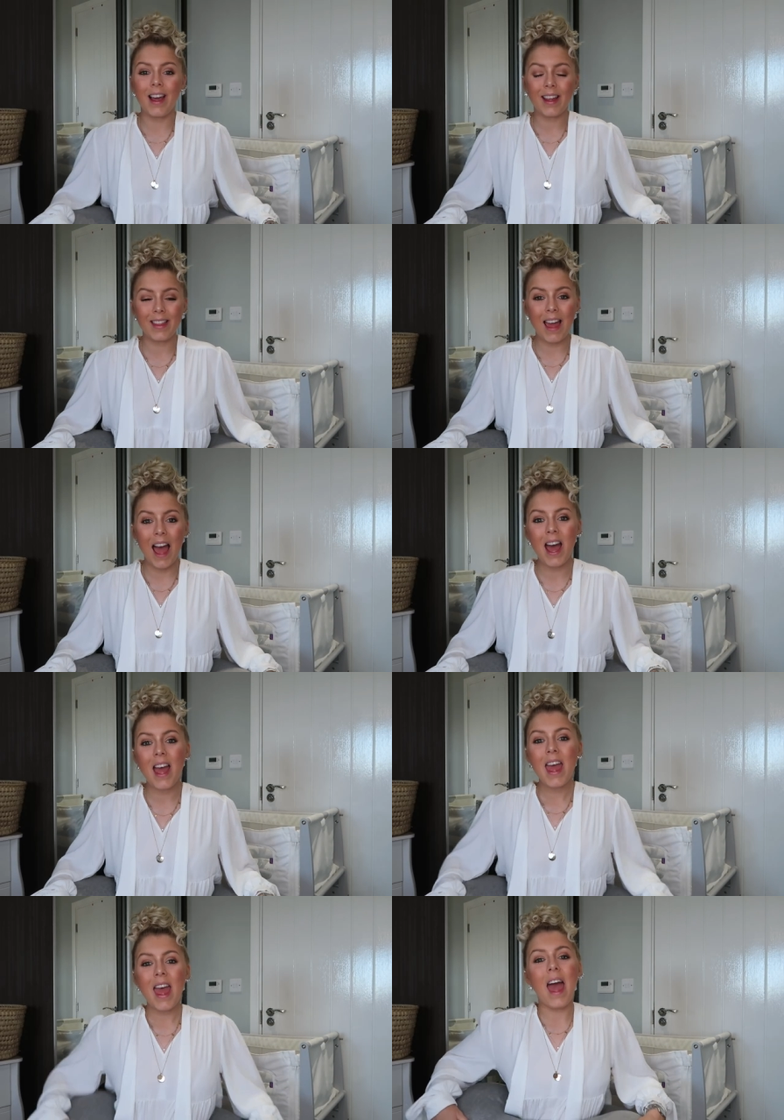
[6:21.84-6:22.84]
like that
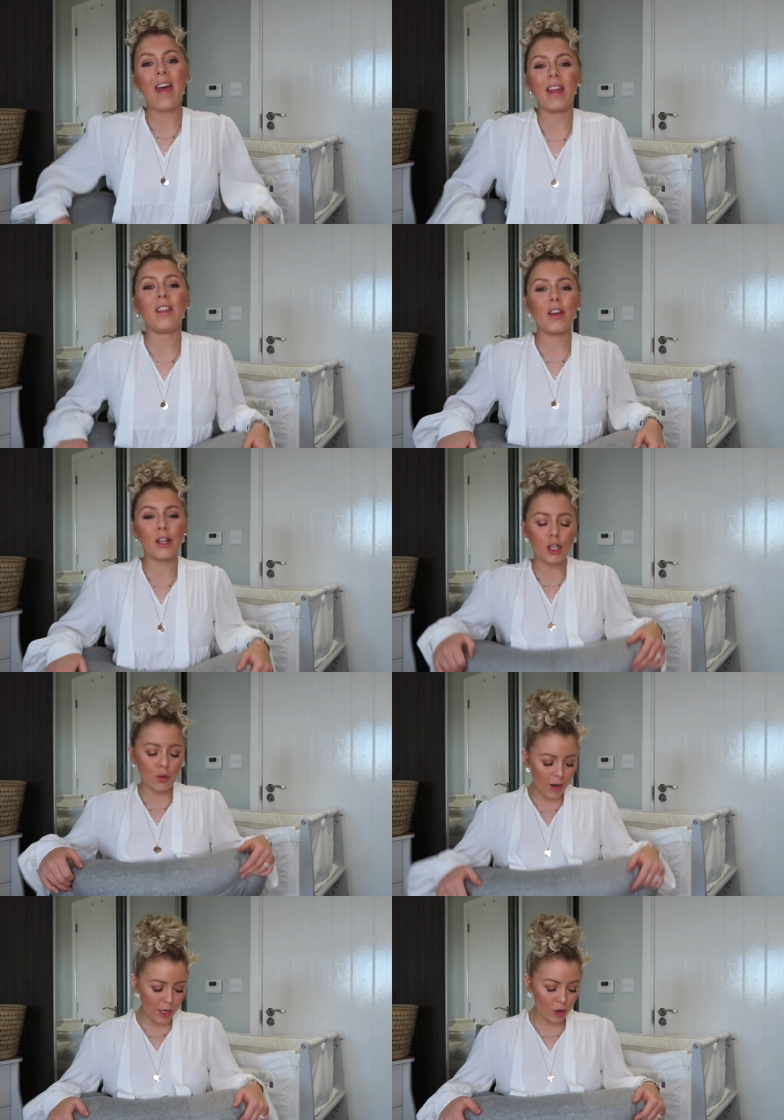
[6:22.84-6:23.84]
and then you can
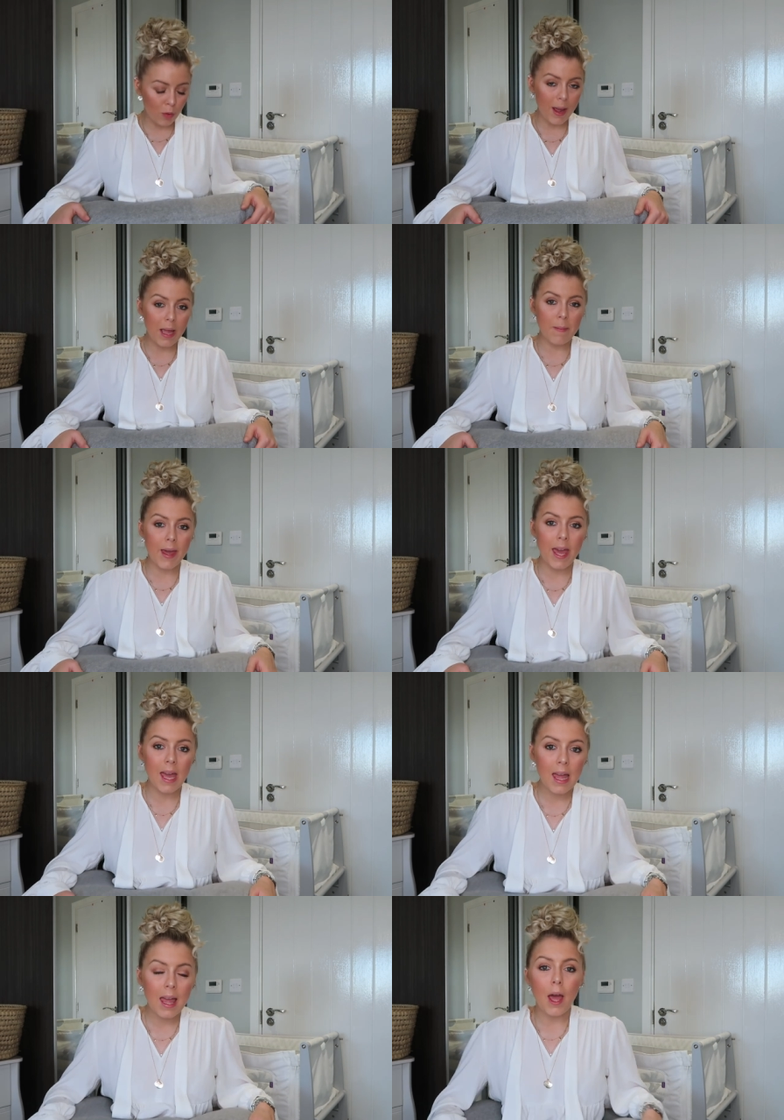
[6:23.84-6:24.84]
just rest your
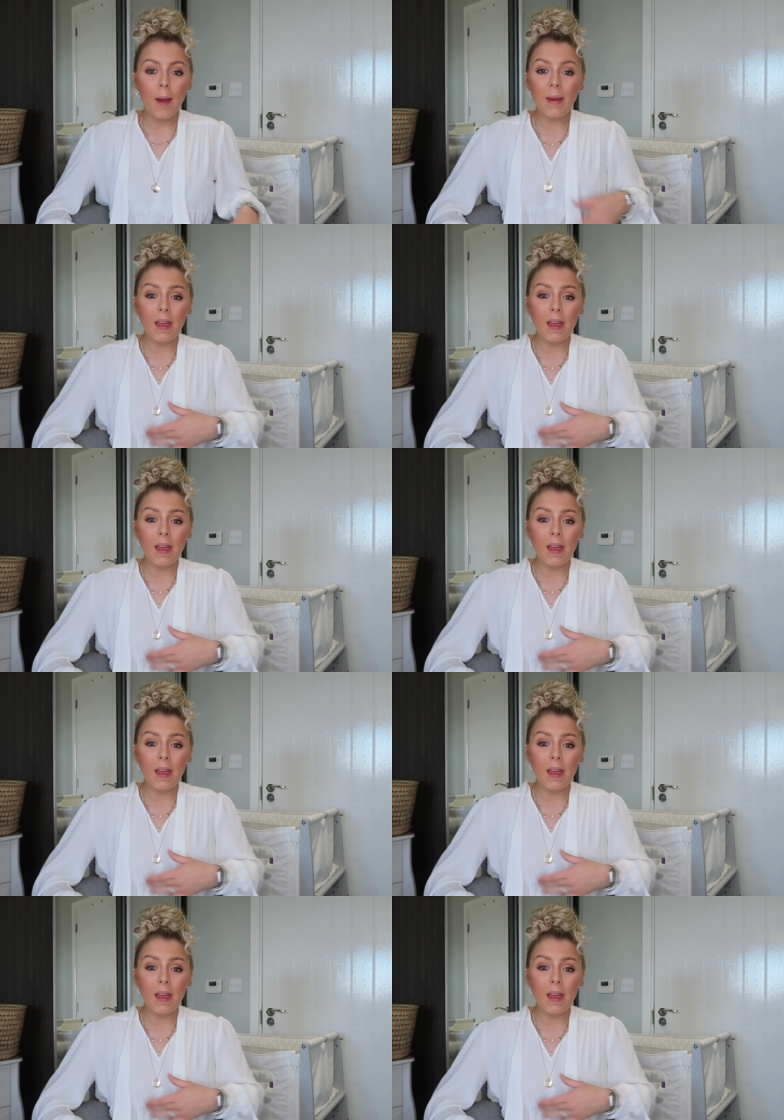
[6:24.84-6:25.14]
baby um,